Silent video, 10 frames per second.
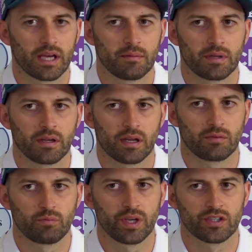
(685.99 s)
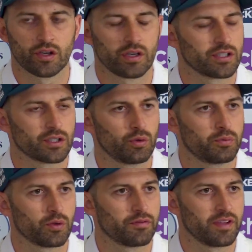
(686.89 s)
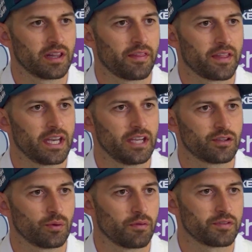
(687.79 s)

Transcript: And we certainly as a group don't feel that they need to.